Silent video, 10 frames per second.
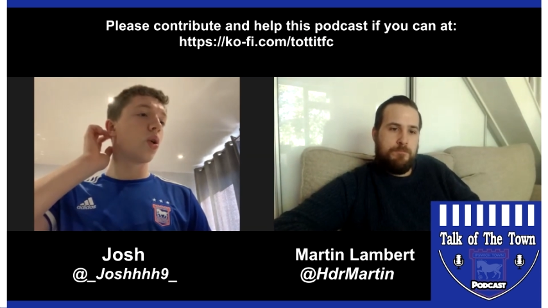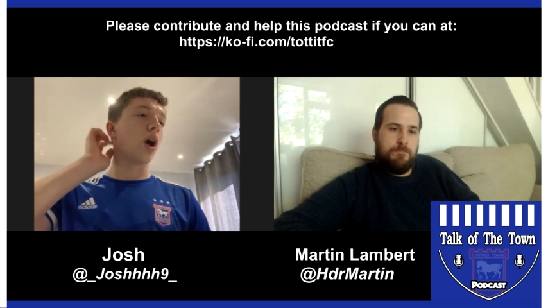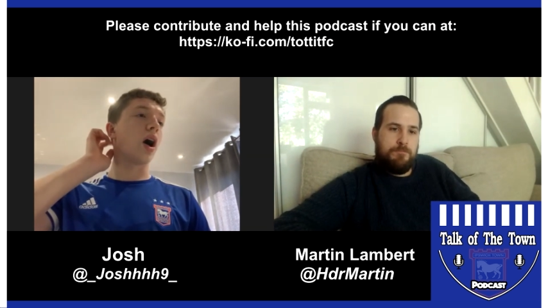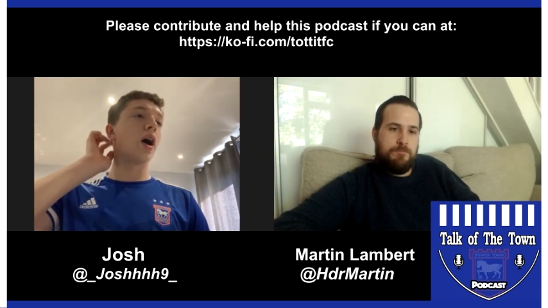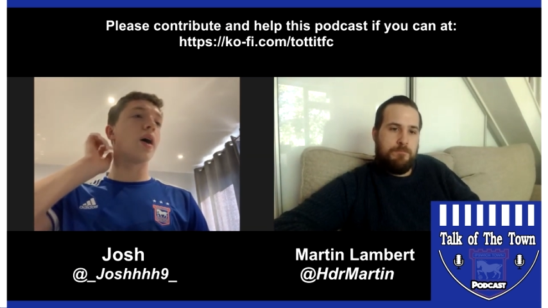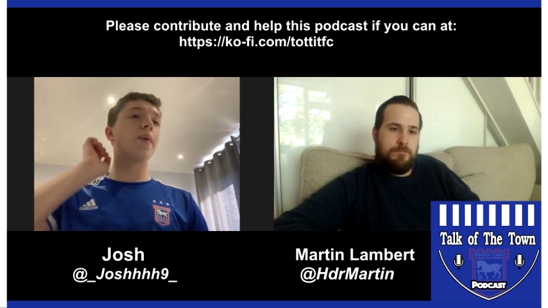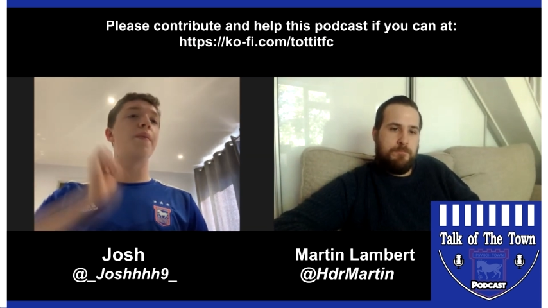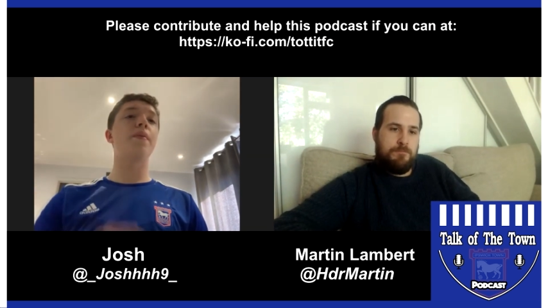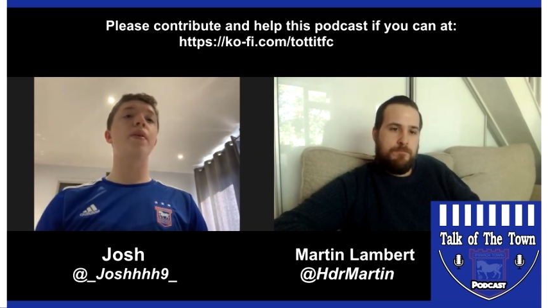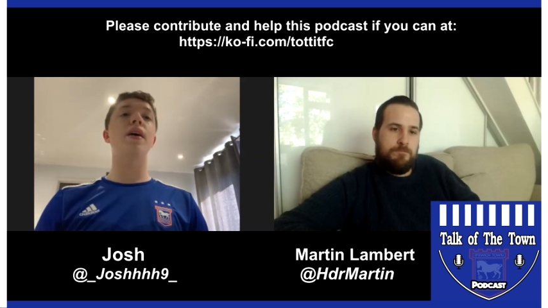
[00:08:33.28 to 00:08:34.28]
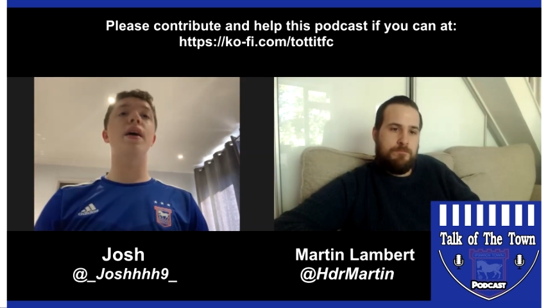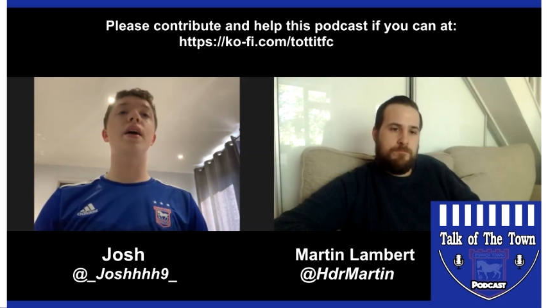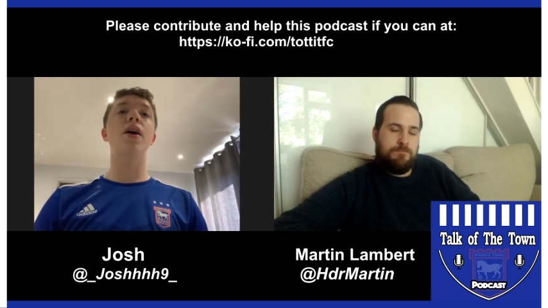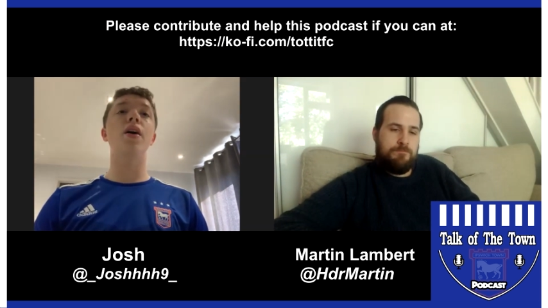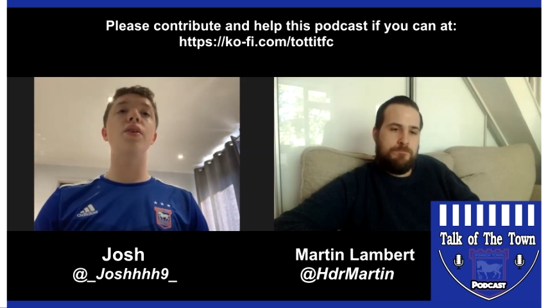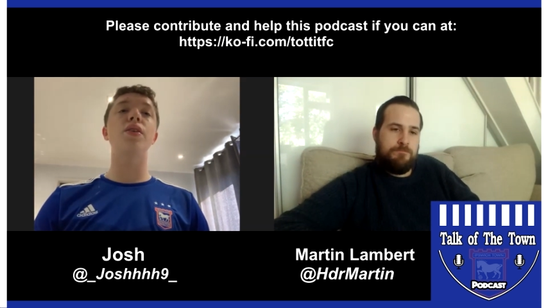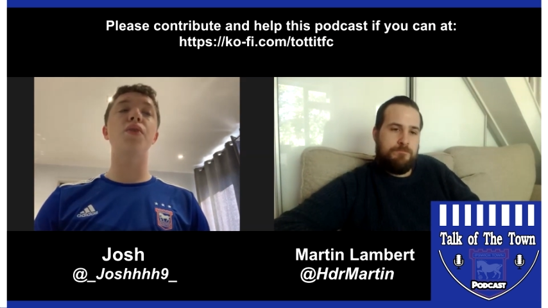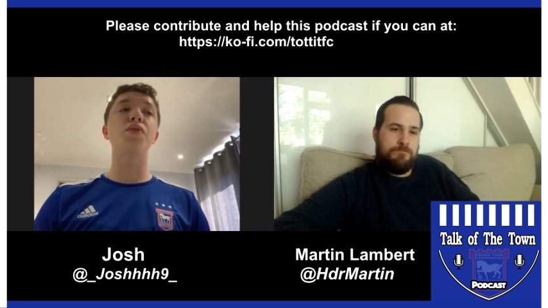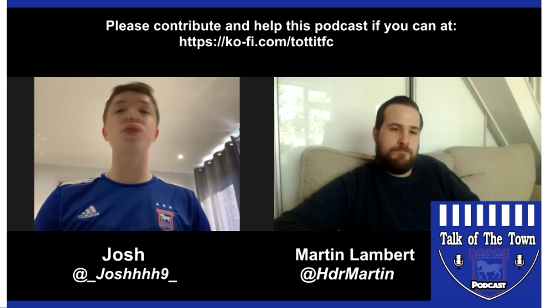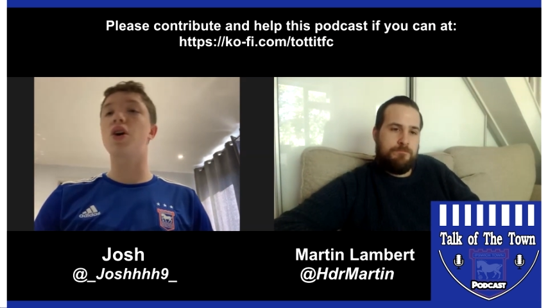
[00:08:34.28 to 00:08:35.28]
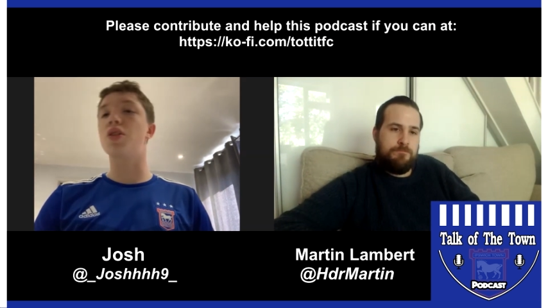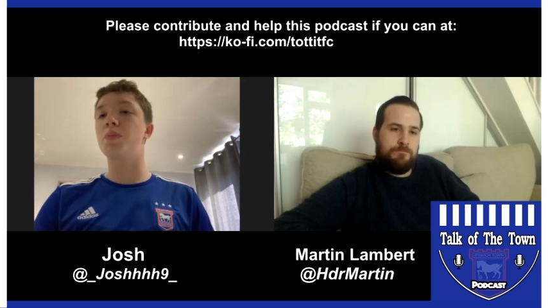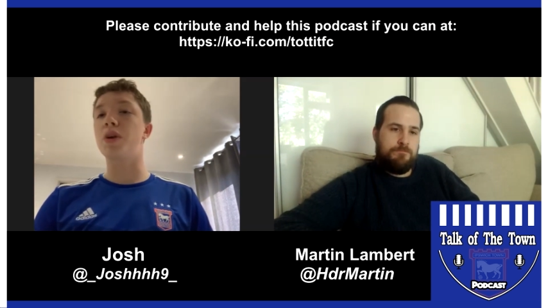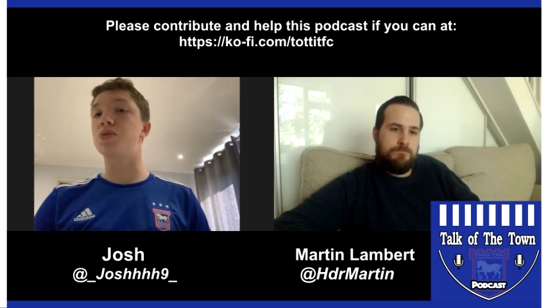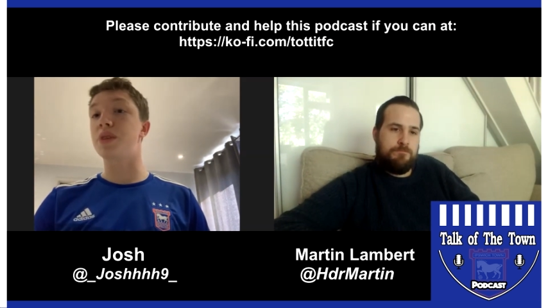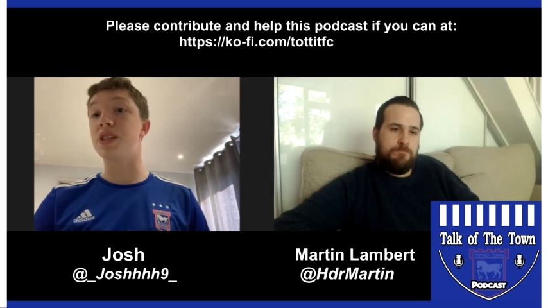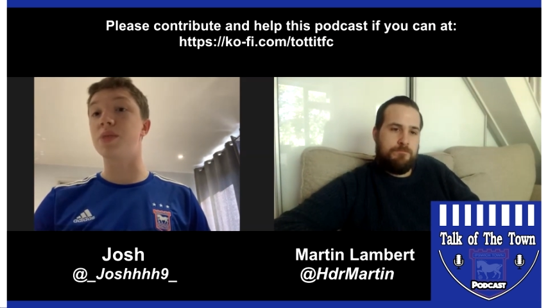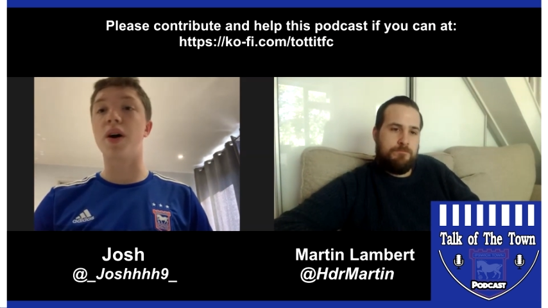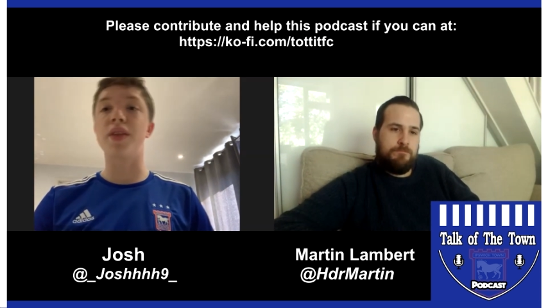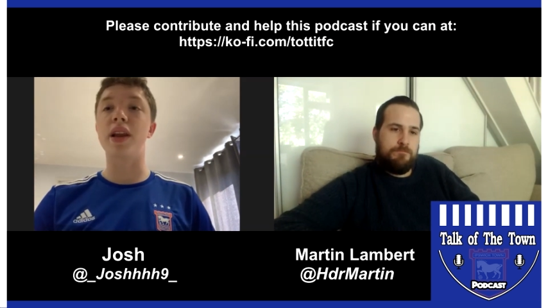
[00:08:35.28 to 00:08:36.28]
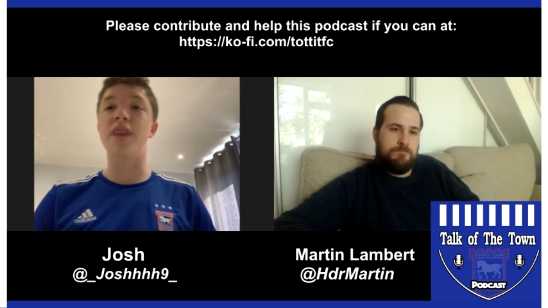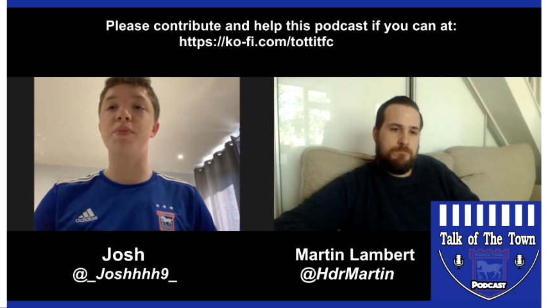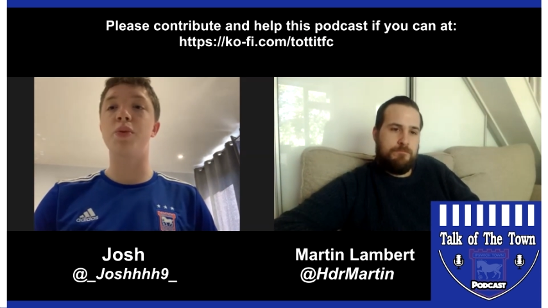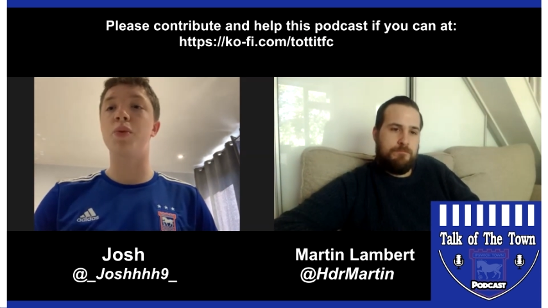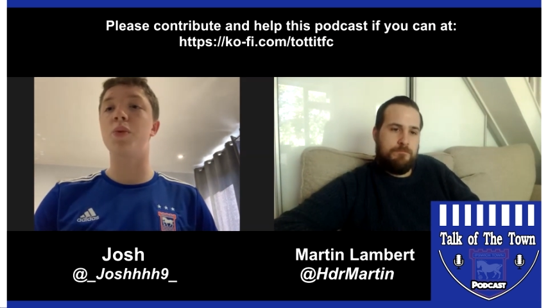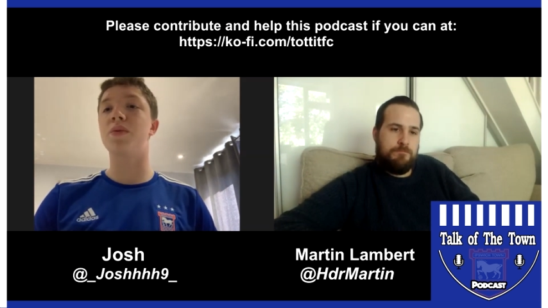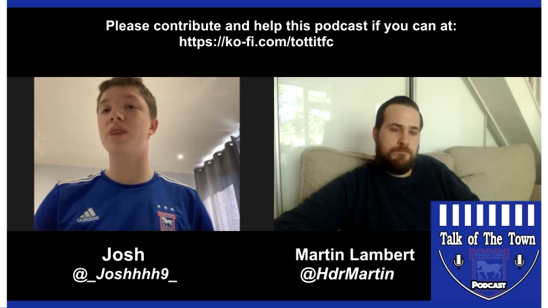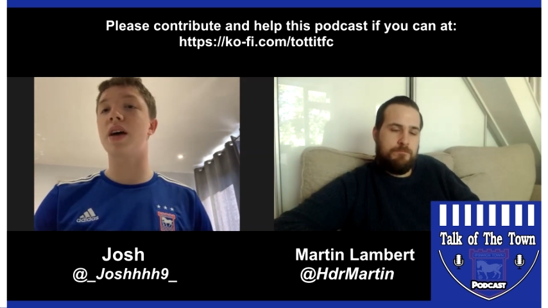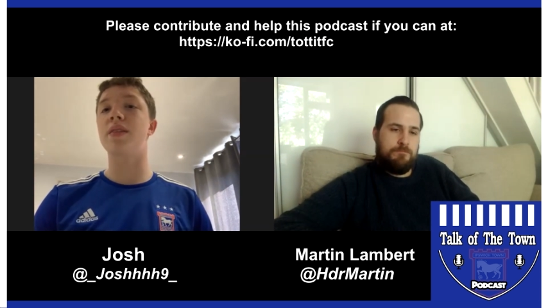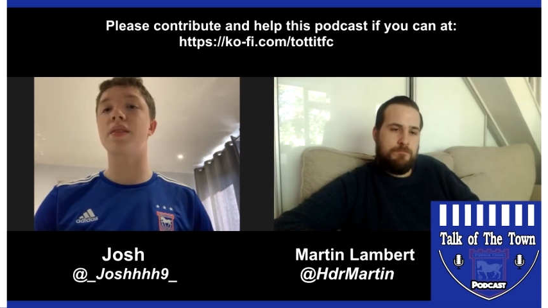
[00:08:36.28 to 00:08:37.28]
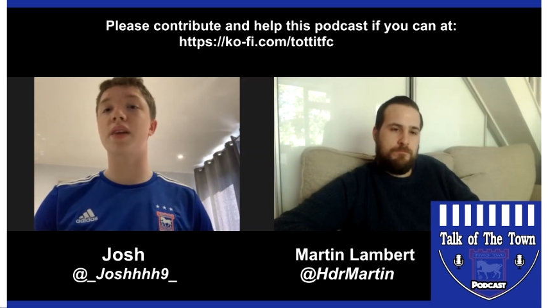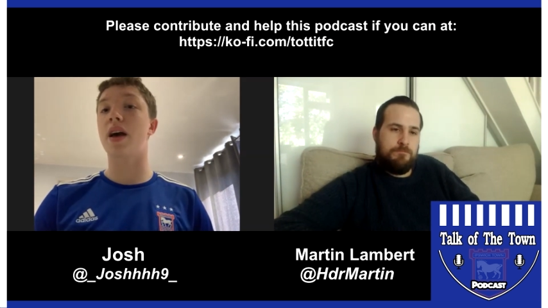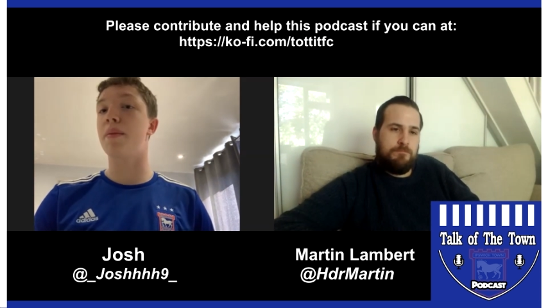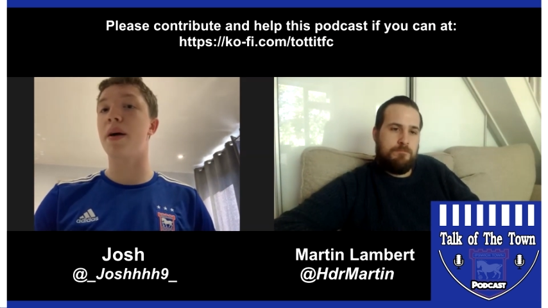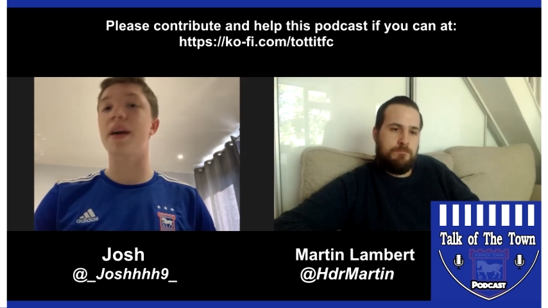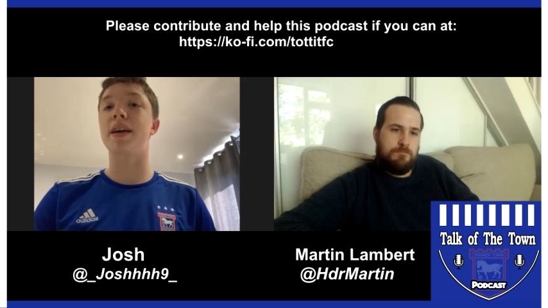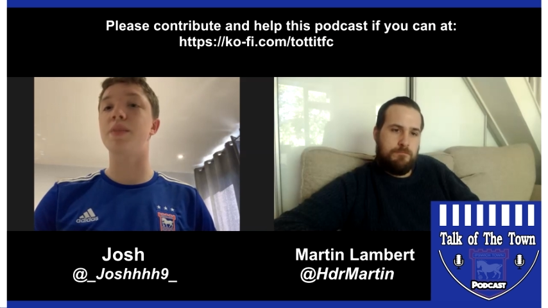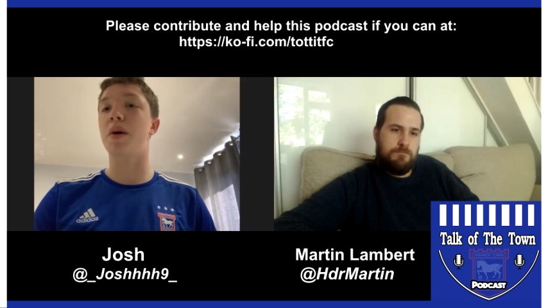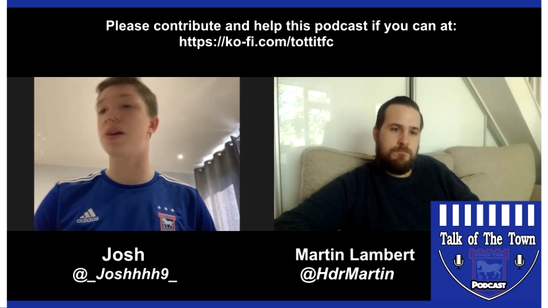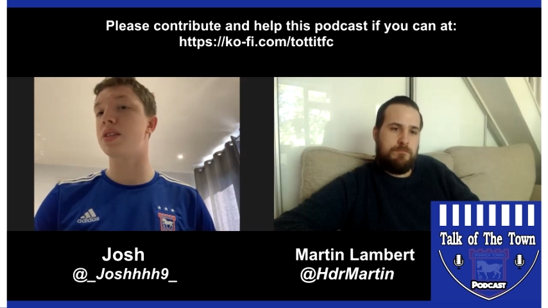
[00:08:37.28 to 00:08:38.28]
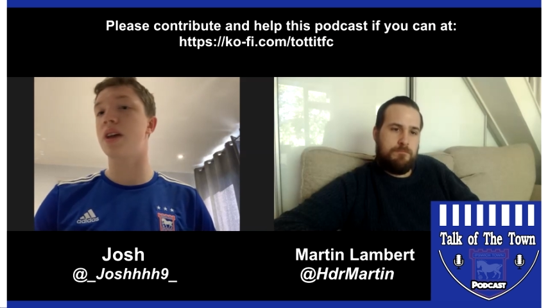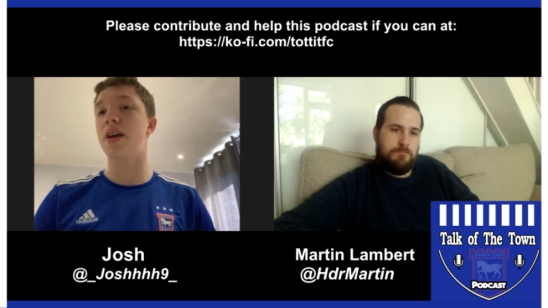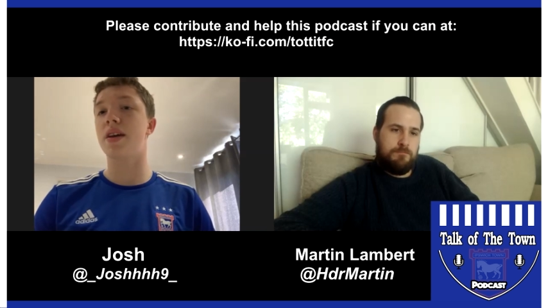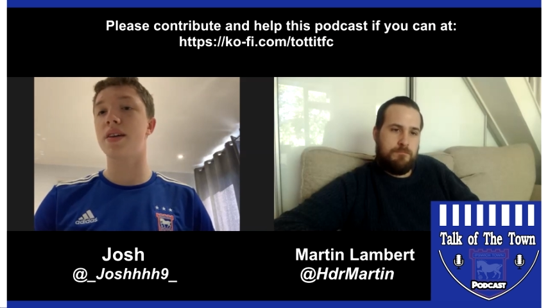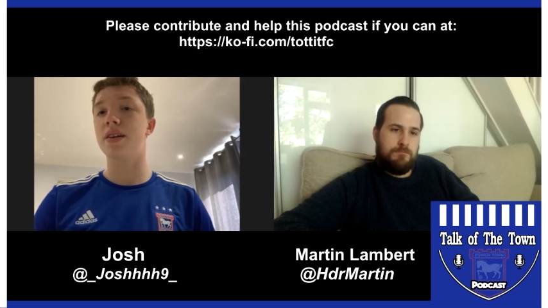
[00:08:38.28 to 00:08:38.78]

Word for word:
Speaker 1: um, you've obviously got the most recent one that Liverpool have done, the comeback against Barcelona.